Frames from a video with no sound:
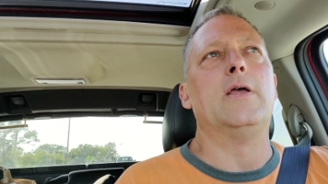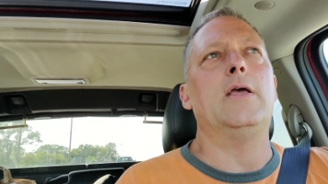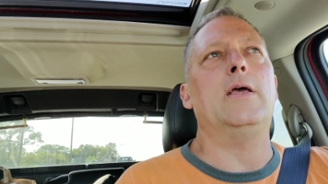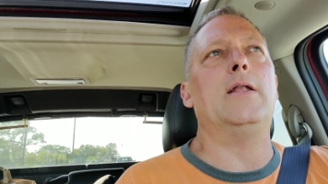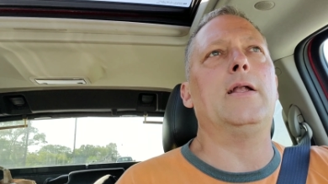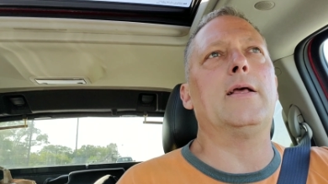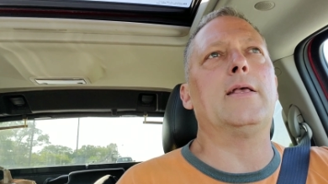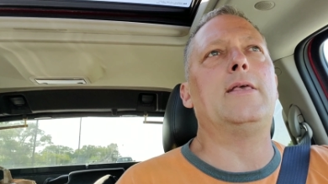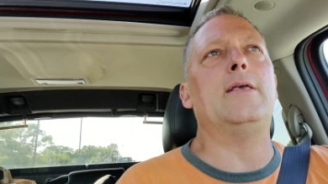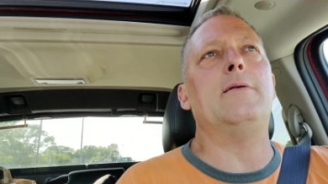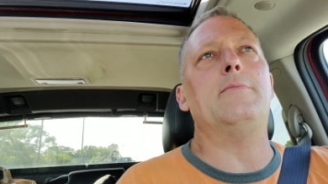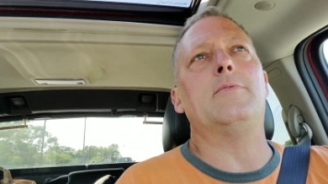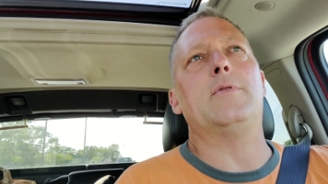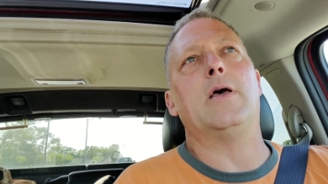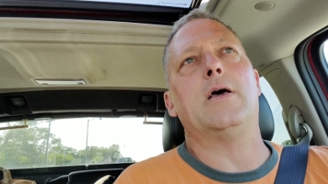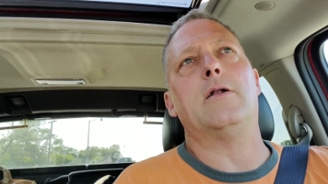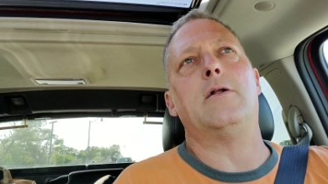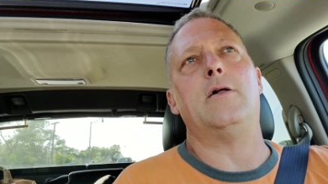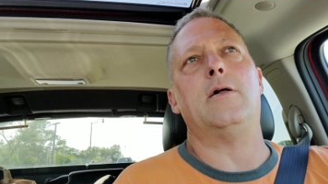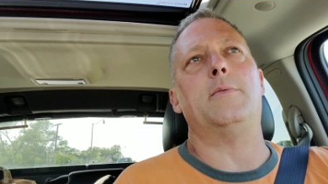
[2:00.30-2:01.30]
and I keep
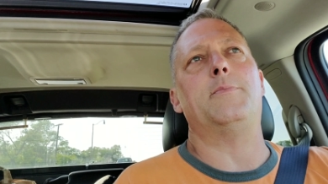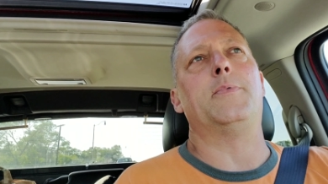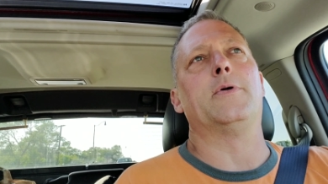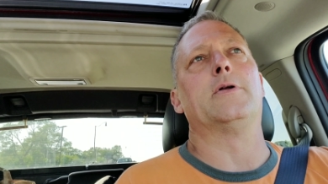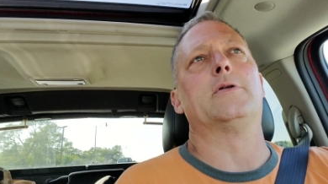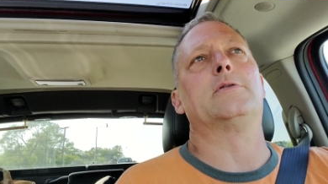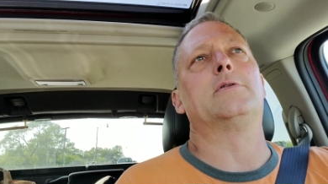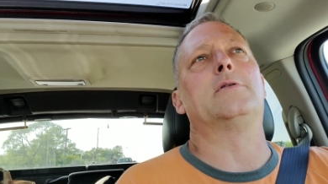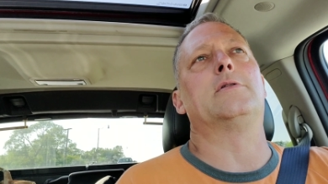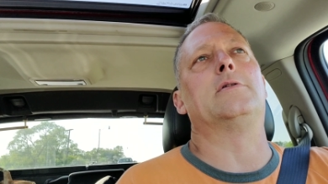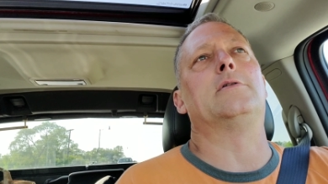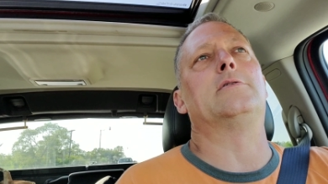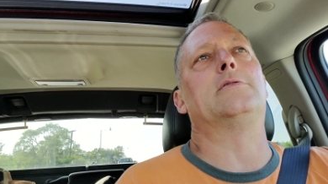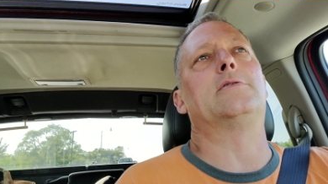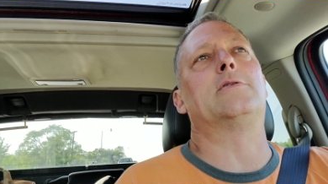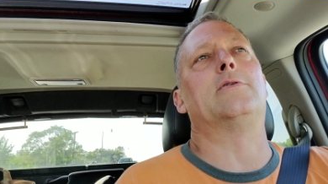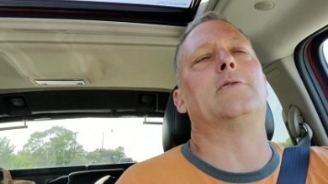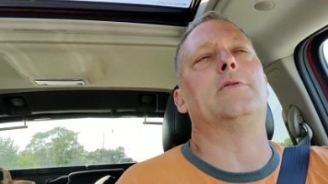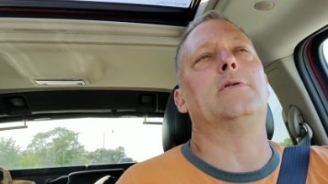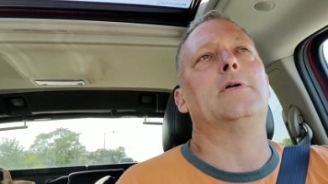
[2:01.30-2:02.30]
that all personal.
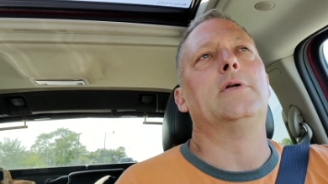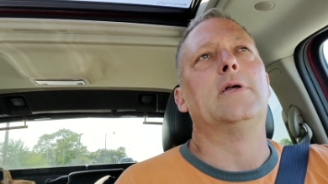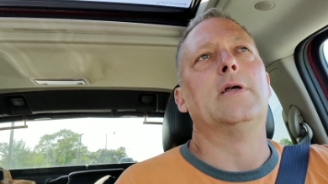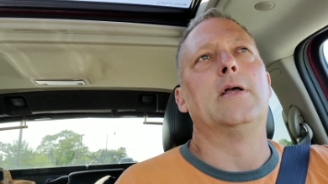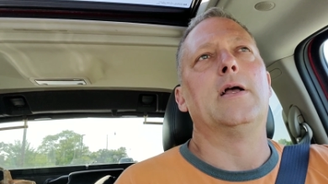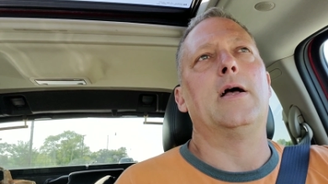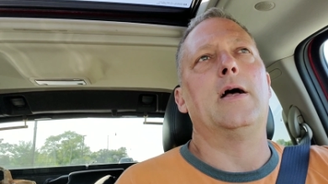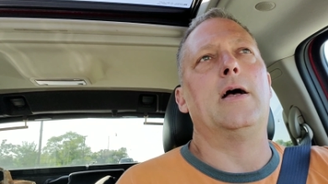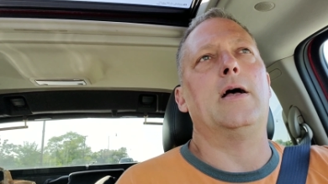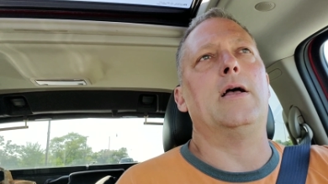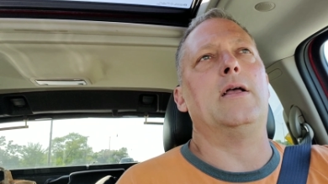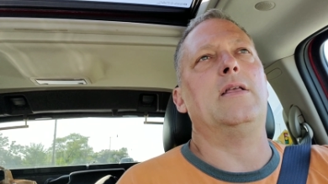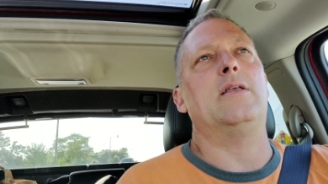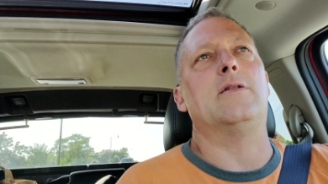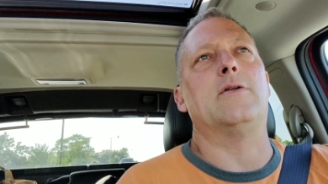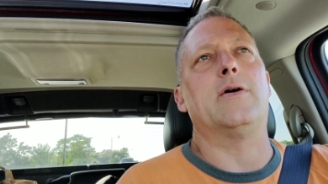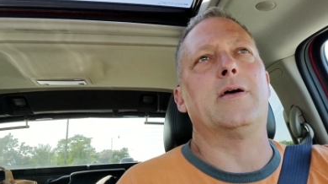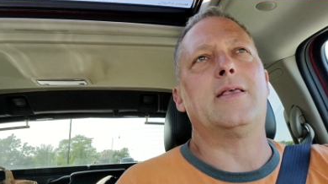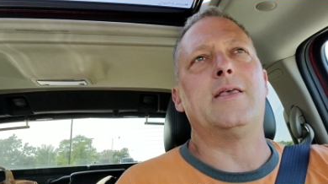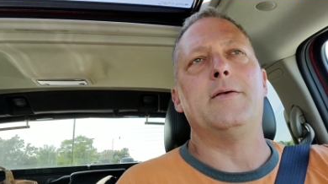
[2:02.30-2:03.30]
So, uh, you
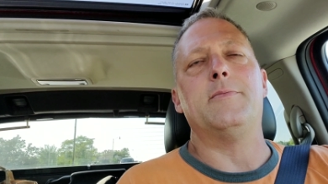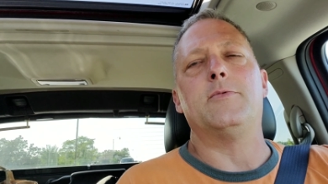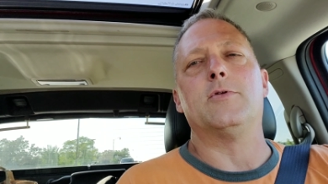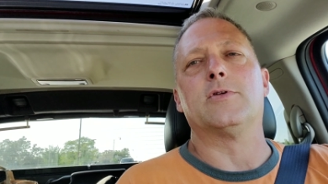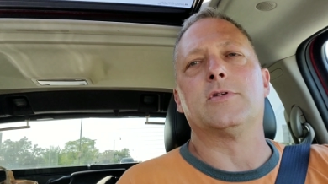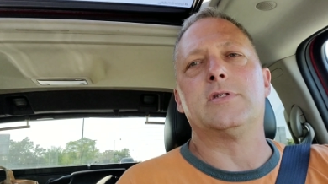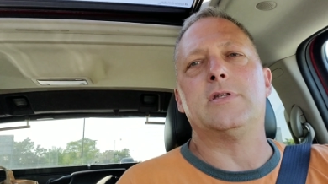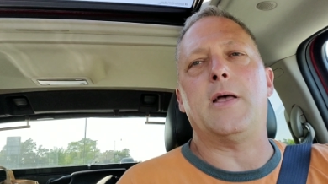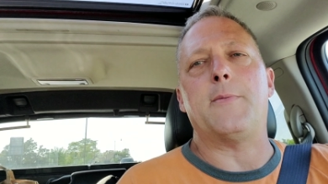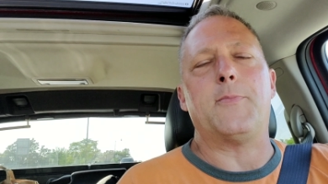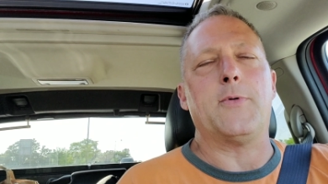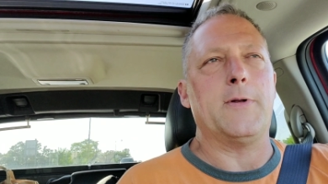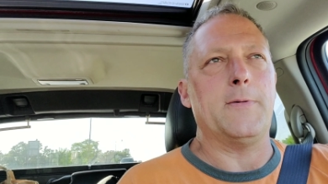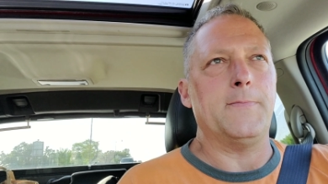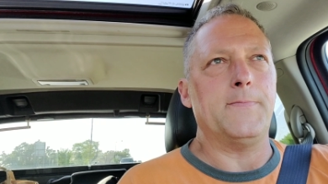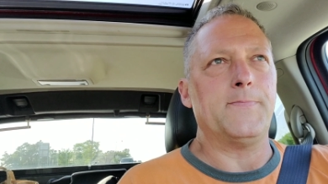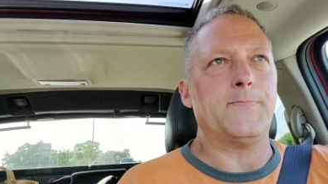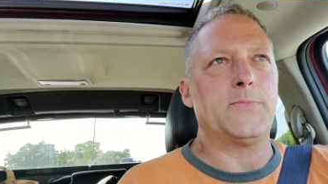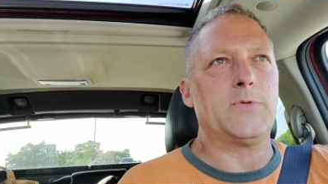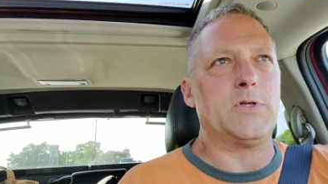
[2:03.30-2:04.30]
know, I keep those separate.
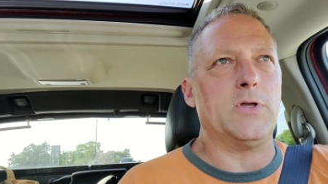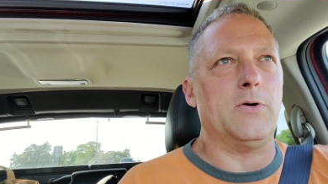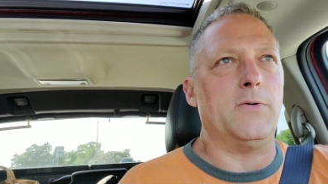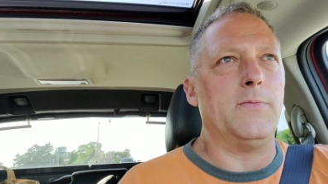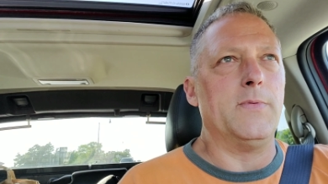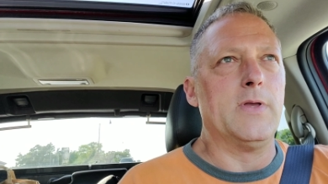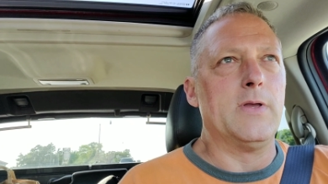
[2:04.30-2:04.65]
So